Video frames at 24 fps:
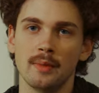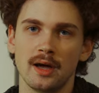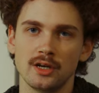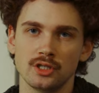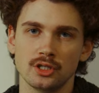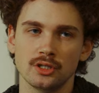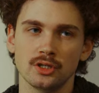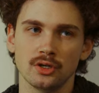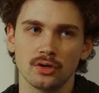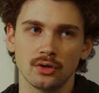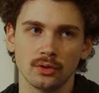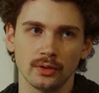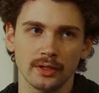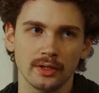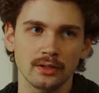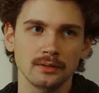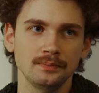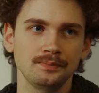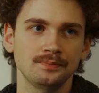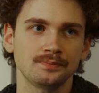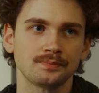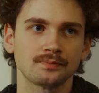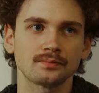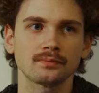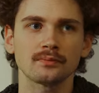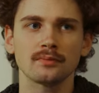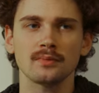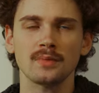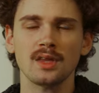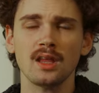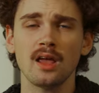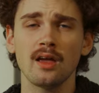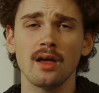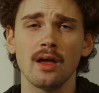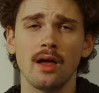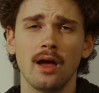mentioned earlier,
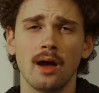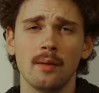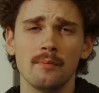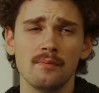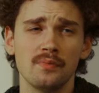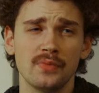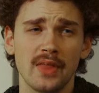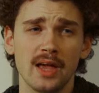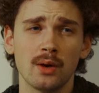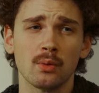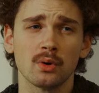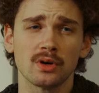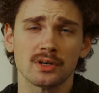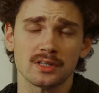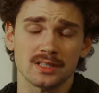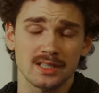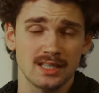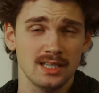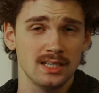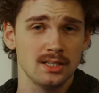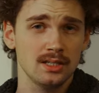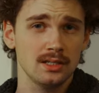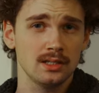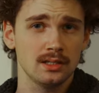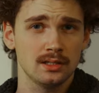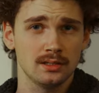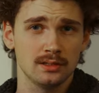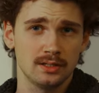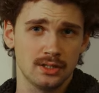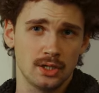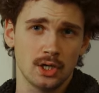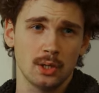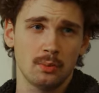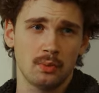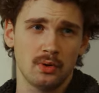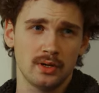they were
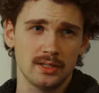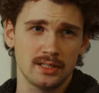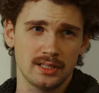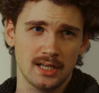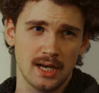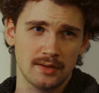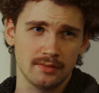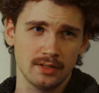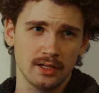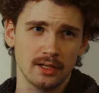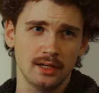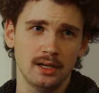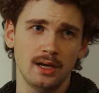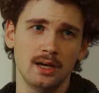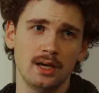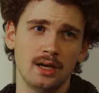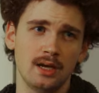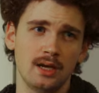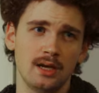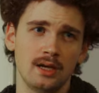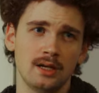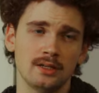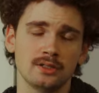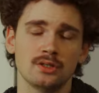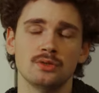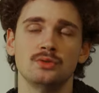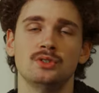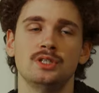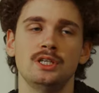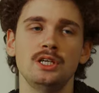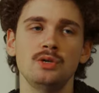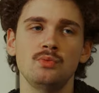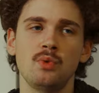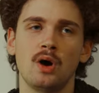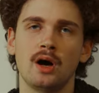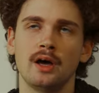T0.7. So
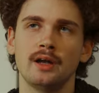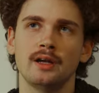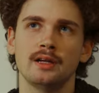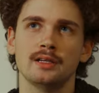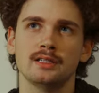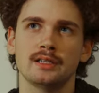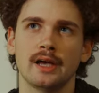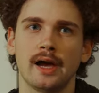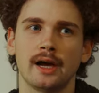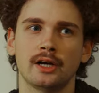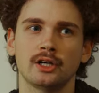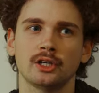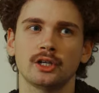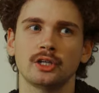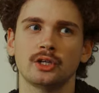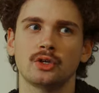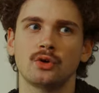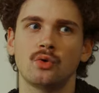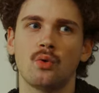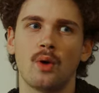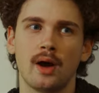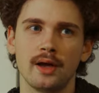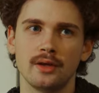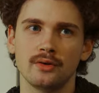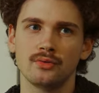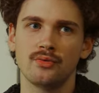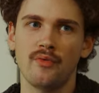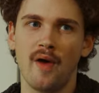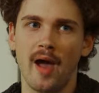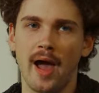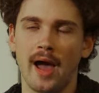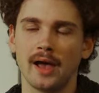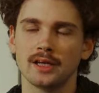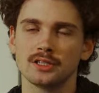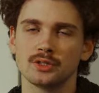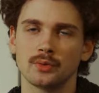T1 is actually quite
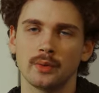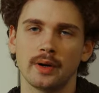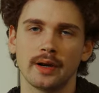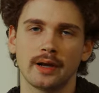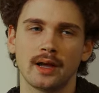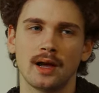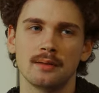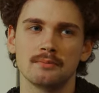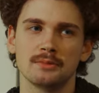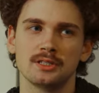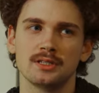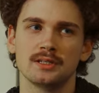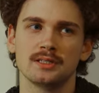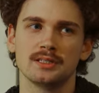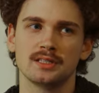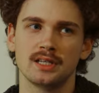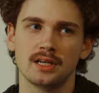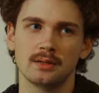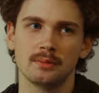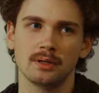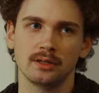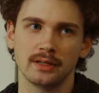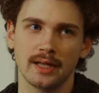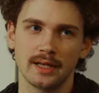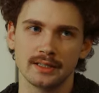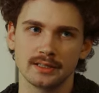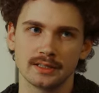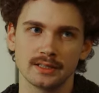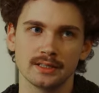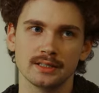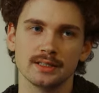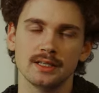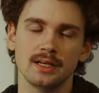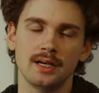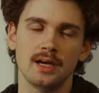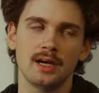fast when it comes to cinema
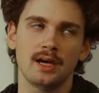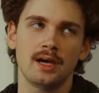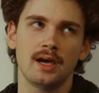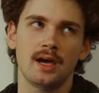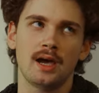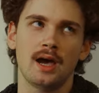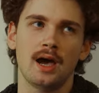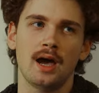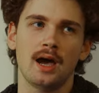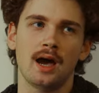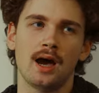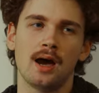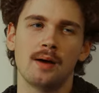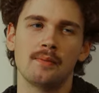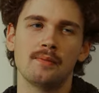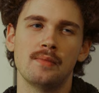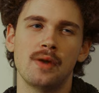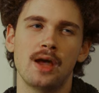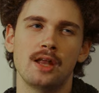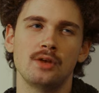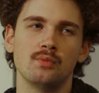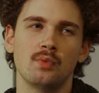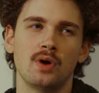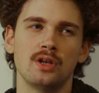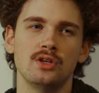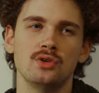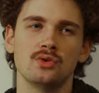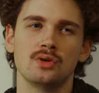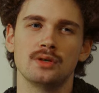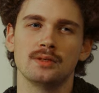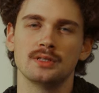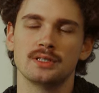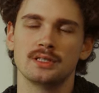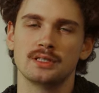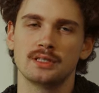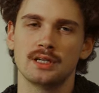lenses. And when you
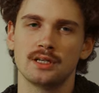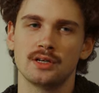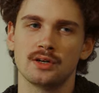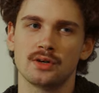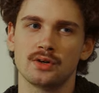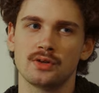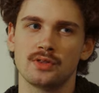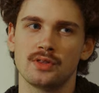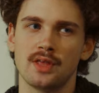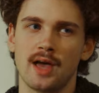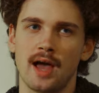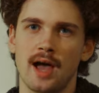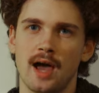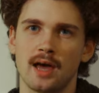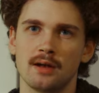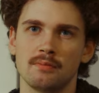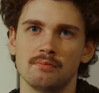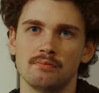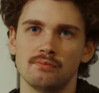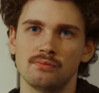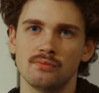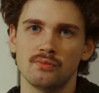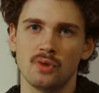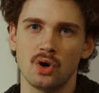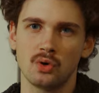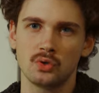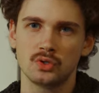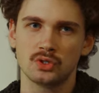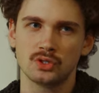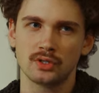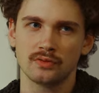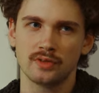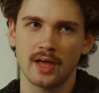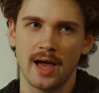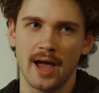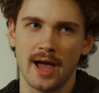consider that
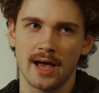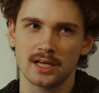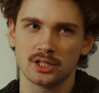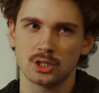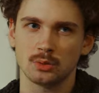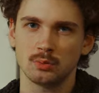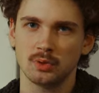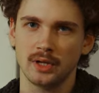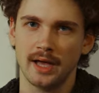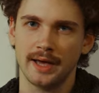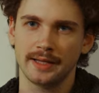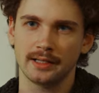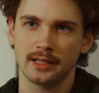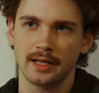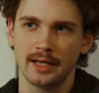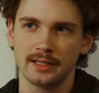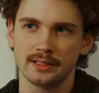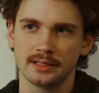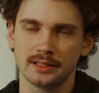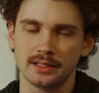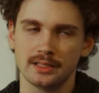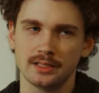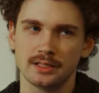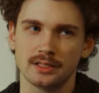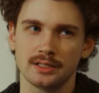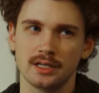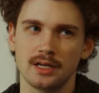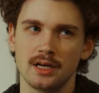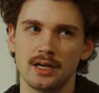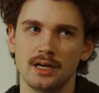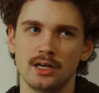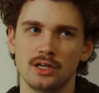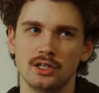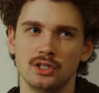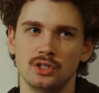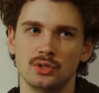most of the Hasselblad lenses
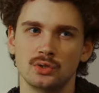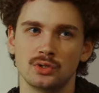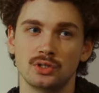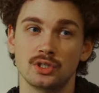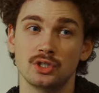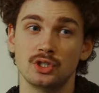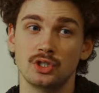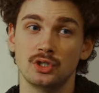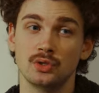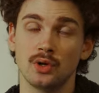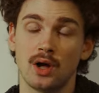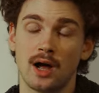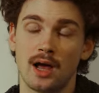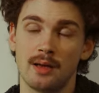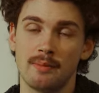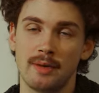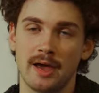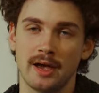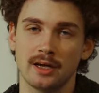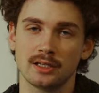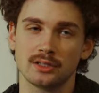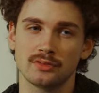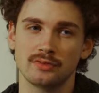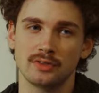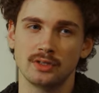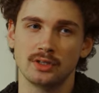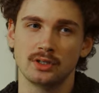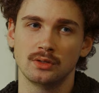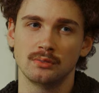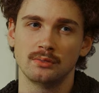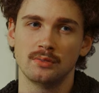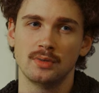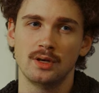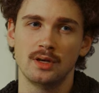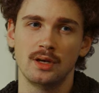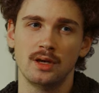used to shoot IMAX
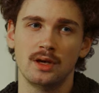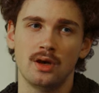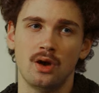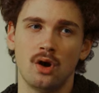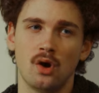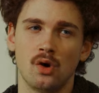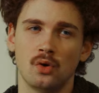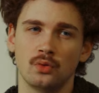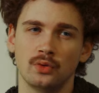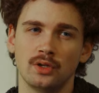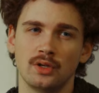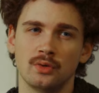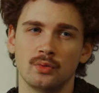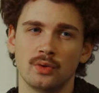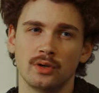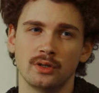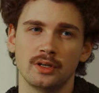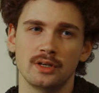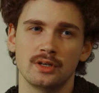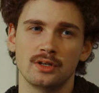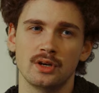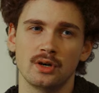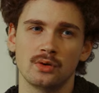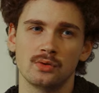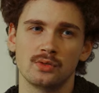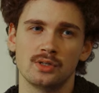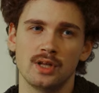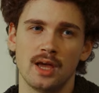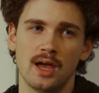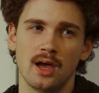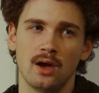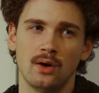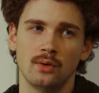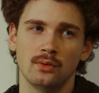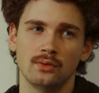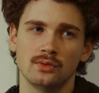film only really go
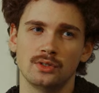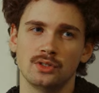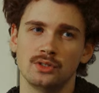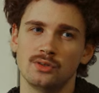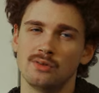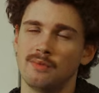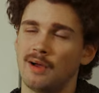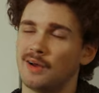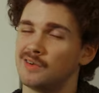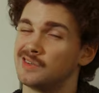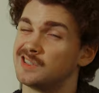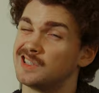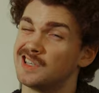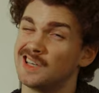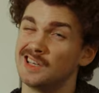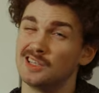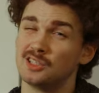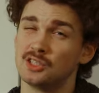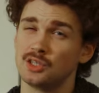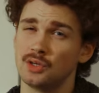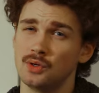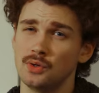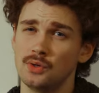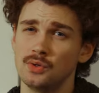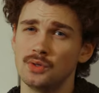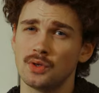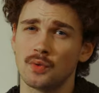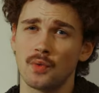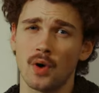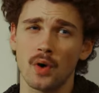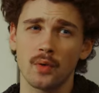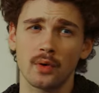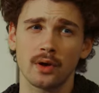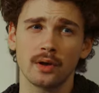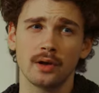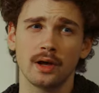down to about T2, the
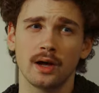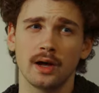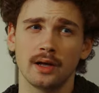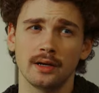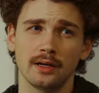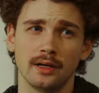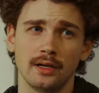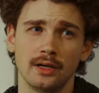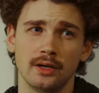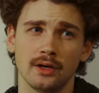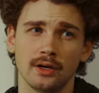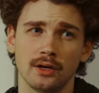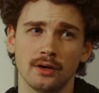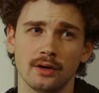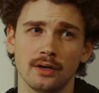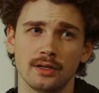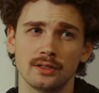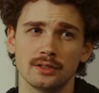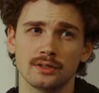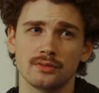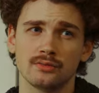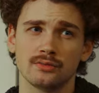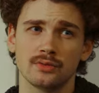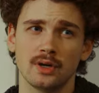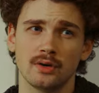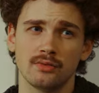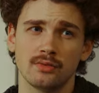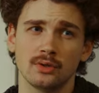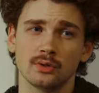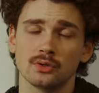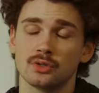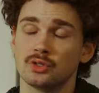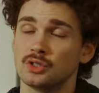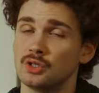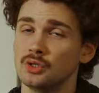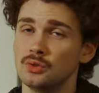Rokinon here is a
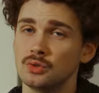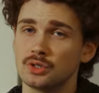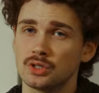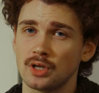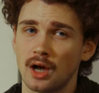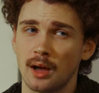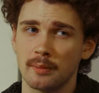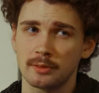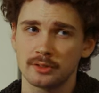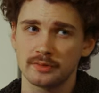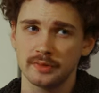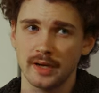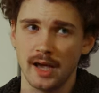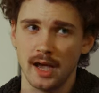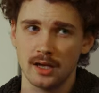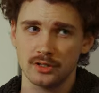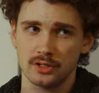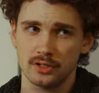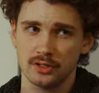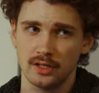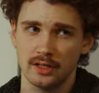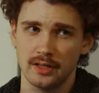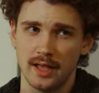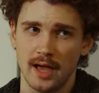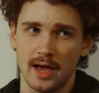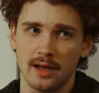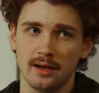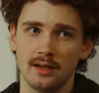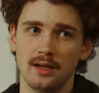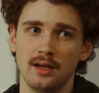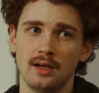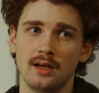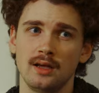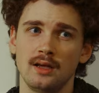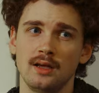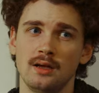full two stops faster than that,
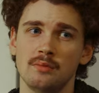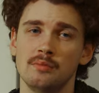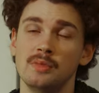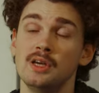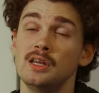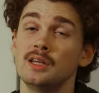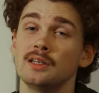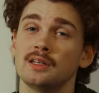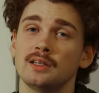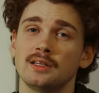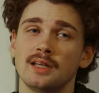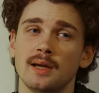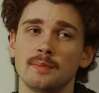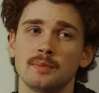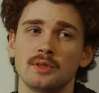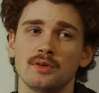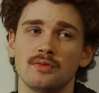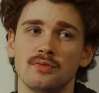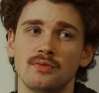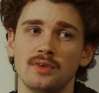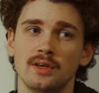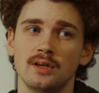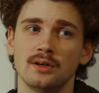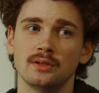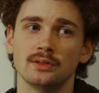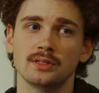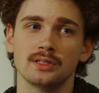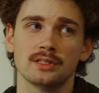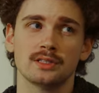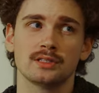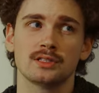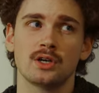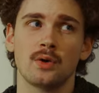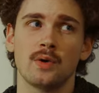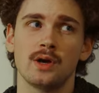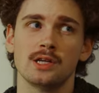meaning the depth of field
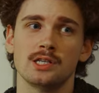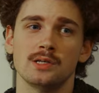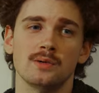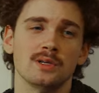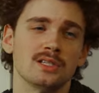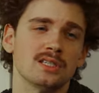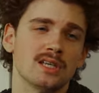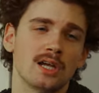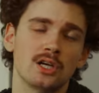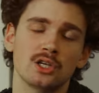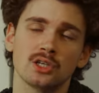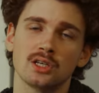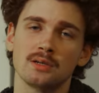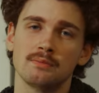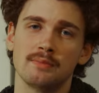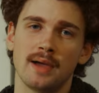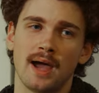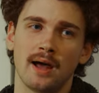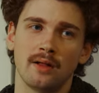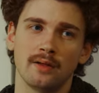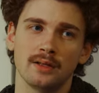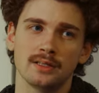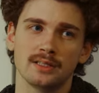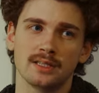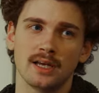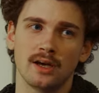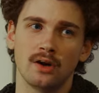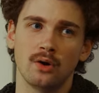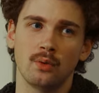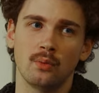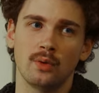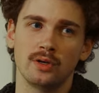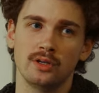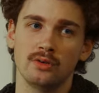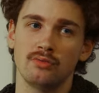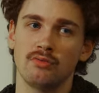is going to essentially balance
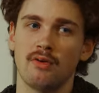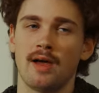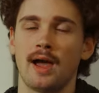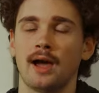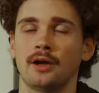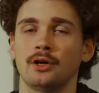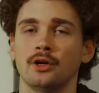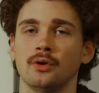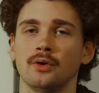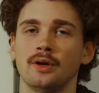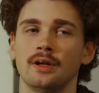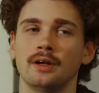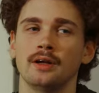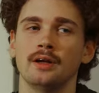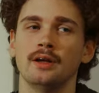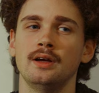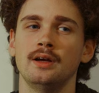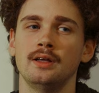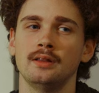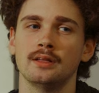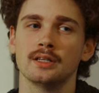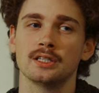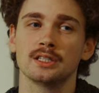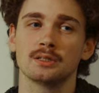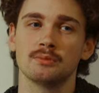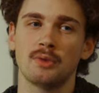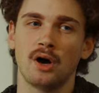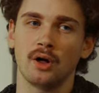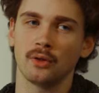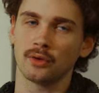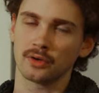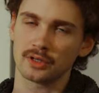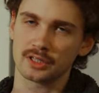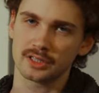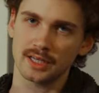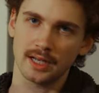out when you factor in the
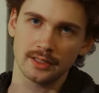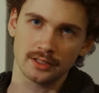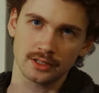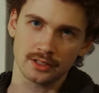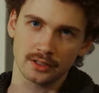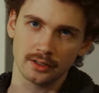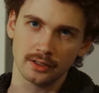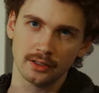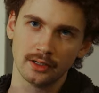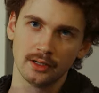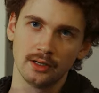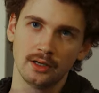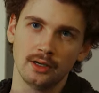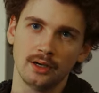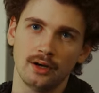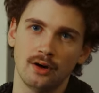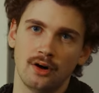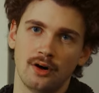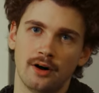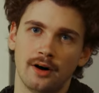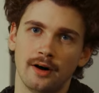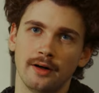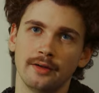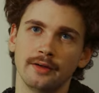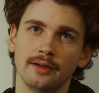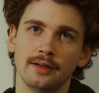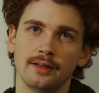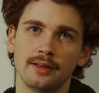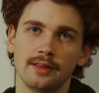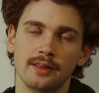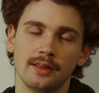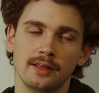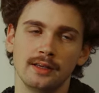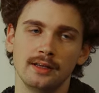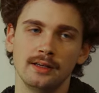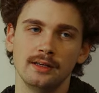smaller sensor on
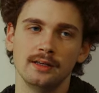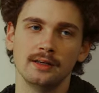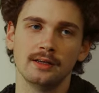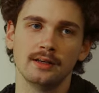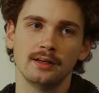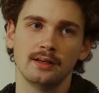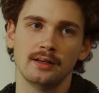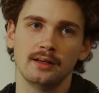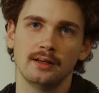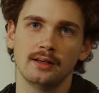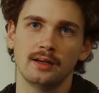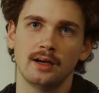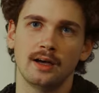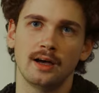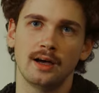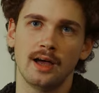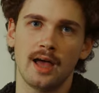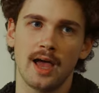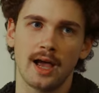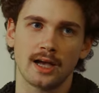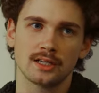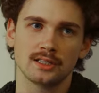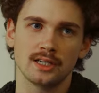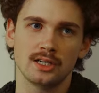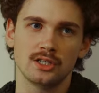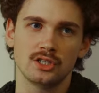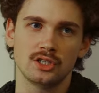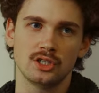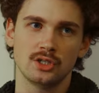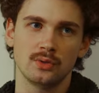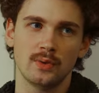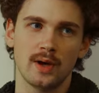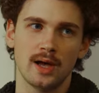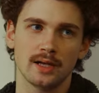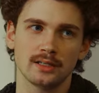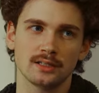the
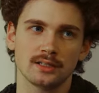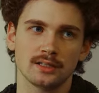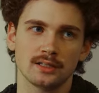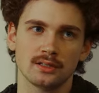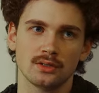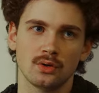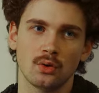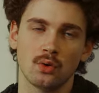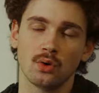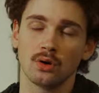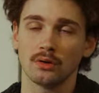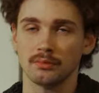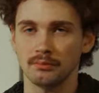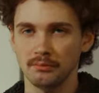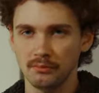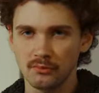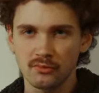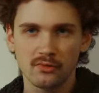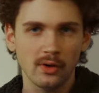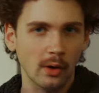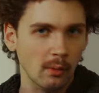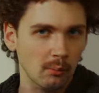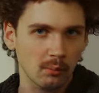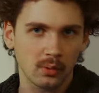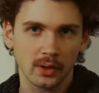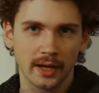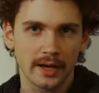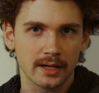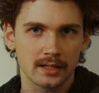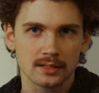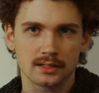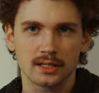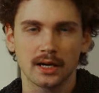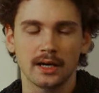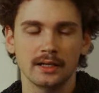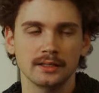XH2S or film
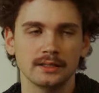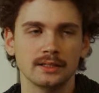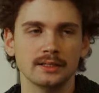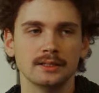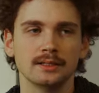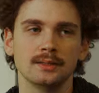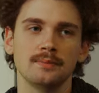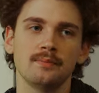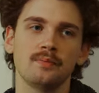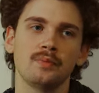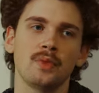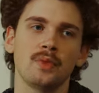plane sizes.